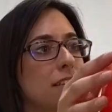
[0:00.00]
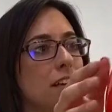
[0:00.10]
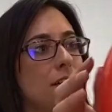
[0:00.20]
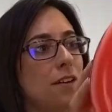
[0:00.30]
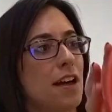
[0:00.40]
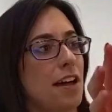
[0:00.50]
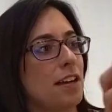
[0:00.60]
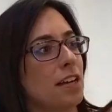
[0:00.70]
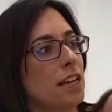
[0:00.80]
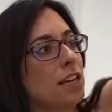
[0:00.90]
Okay,
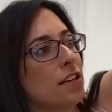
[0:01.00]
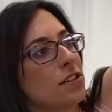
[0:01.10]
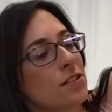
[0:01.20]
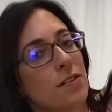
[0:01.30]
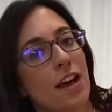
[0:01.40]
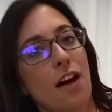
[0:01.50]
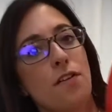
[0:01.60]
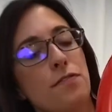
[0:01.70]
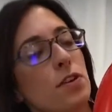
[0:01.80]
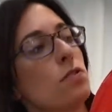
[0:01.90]
so now
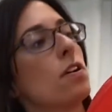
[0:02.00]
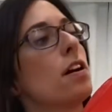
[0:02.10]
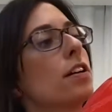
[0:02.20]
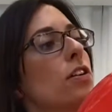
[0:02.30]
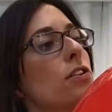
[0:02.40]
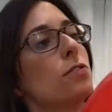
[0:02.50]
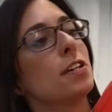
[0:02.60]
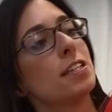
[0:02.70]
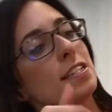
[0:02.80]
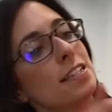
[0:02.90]
if you look, you
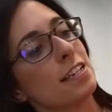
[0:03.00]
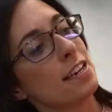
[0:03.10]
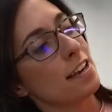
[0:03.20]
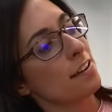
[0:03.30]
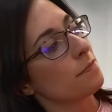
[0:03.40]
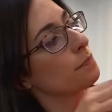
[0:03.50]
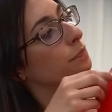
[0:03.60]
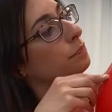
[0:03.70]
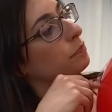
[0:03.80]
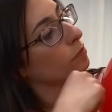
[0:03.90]
can see
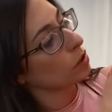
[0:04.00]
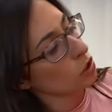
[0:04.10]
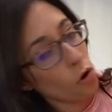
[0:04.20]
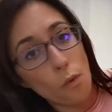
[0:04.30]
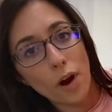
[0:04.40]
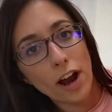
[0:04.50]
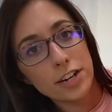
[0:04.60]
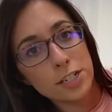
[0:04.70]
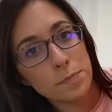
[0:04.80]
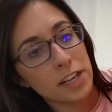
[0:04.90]
where I
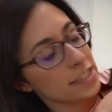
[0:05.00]
just placed